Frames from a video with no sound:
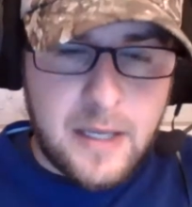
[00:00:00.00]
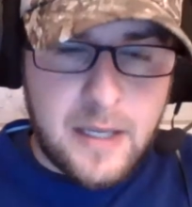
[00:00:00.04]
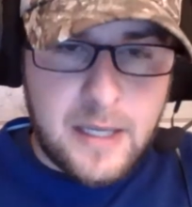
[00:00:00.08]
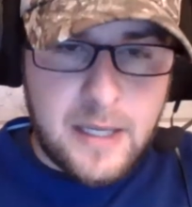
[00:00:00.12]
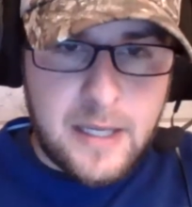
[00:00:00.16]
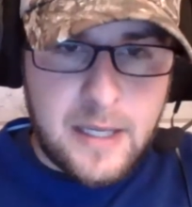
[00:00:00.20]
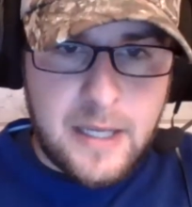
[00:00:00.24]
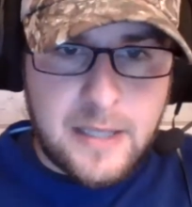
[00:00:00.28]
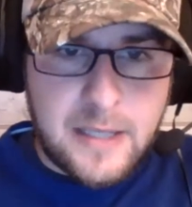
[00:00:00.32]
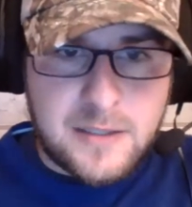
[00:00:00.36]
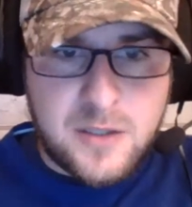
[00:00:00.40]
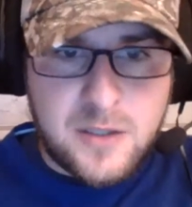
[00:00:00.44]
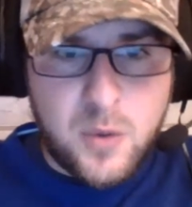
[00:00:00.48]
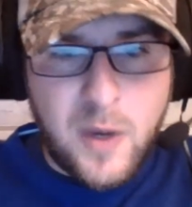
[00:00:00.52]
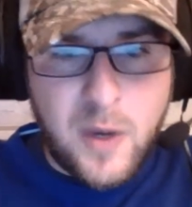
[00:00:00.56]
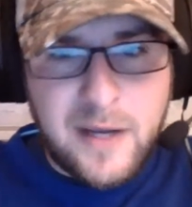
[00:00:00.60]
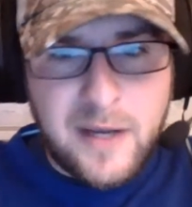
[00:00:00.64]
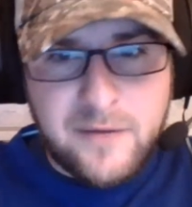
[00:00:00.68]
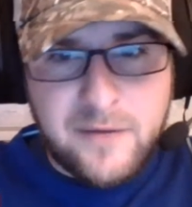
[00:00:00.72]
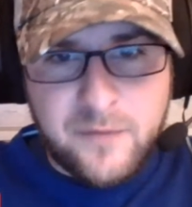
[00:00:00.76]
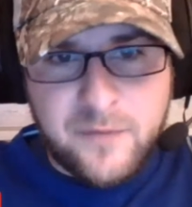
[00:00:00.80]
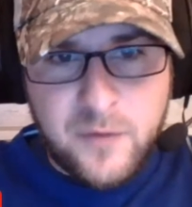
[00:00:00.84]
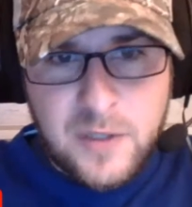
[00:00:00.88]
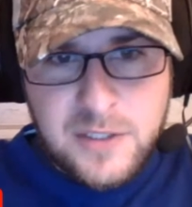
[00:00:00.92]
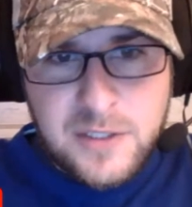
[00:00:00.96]
it's
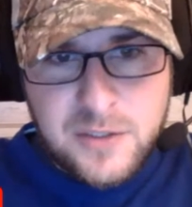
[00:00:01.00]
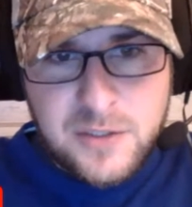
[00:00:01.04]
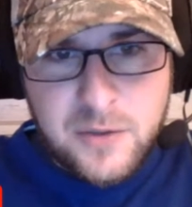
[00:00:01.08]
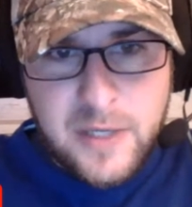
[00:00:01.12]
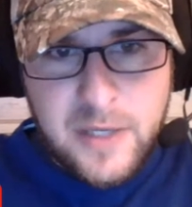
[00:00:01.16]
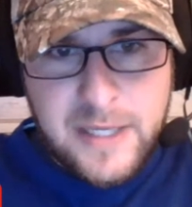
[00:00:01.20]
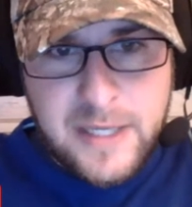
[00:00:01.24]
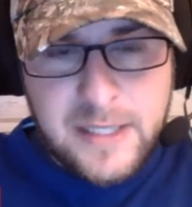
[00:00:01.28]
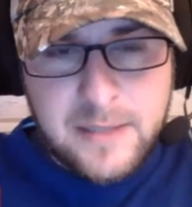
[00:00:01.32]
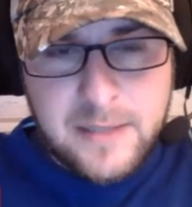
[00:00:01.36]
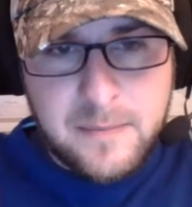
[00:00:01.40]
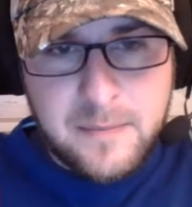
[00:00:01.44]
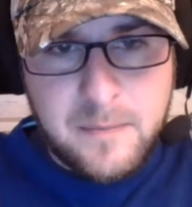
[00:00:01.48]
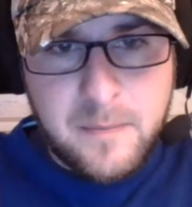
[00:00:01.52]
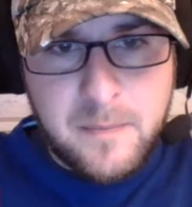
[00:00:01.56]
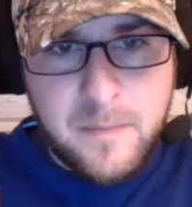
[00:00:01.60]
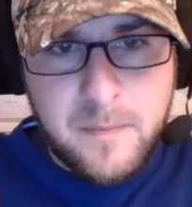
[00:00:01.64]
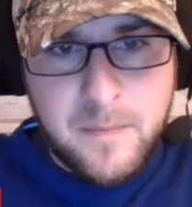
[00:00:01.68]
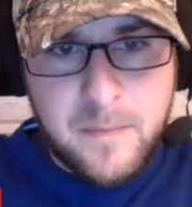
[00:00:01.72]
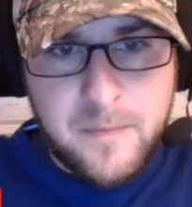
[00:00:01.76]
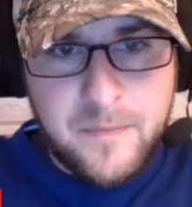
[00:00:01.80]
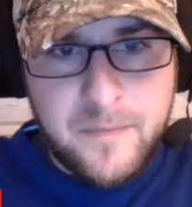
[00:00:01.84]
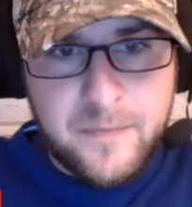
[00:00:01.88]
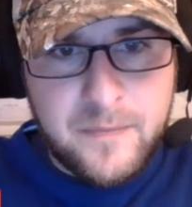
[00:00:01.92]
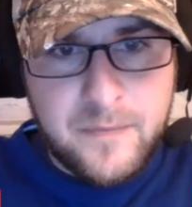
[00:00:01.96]
quite frustrating,
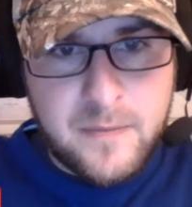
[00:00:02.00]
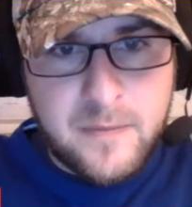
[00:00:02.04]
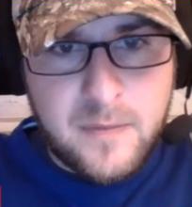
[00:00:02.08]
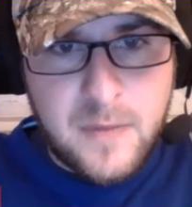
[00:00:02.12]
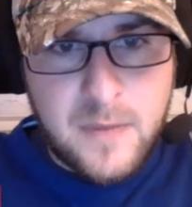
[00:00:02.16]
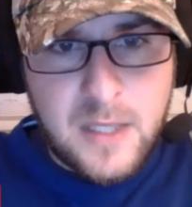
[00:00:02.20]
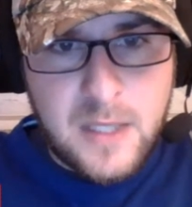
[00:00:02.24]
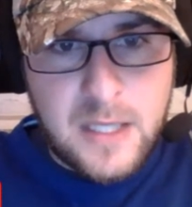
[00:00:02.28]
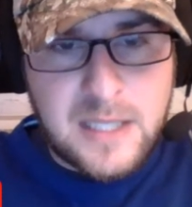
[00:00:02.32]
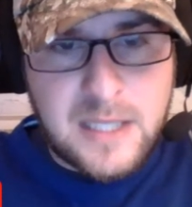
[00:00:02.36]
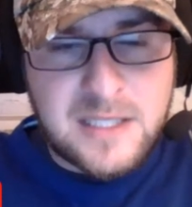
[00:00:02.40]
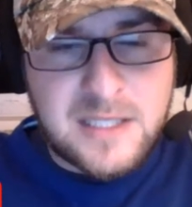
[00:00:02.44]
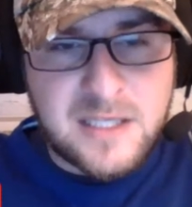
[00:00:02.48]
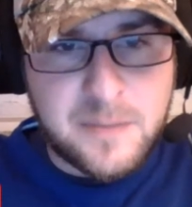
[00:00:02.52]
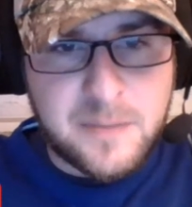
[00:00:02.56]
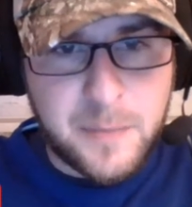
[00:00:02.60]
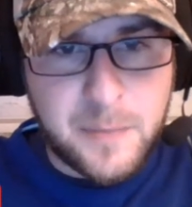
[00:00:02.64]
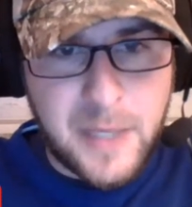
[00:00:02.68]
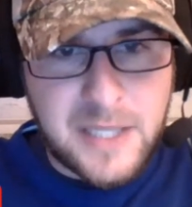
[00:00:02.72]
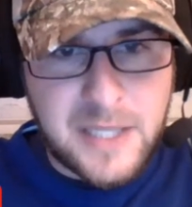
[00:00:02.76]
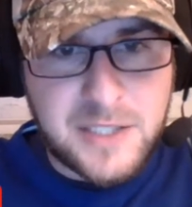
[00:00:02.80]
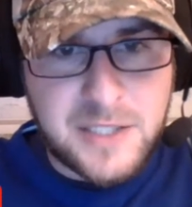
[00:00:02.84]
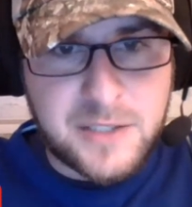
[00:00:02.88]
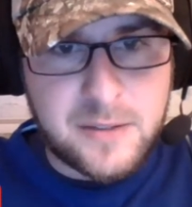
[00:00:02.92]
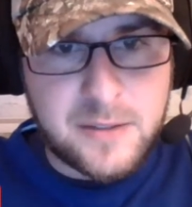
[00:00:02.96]

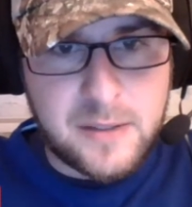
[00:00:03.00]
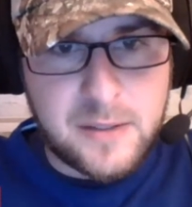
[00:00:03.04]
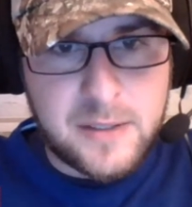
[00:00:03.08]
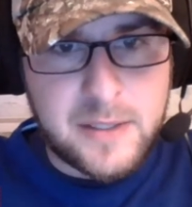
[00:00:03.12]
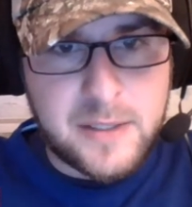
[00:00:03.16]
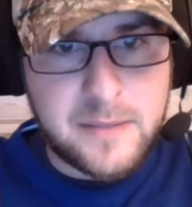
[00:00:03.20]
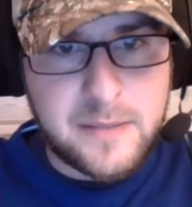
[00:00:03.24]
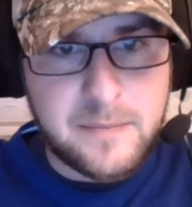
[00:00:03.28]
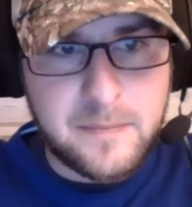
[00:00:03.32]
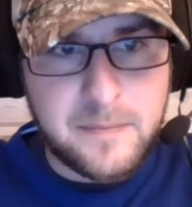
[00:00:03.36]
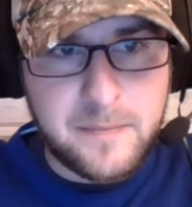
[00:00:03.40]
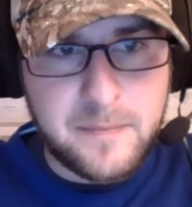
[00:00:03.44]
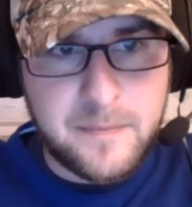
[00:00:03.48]
especially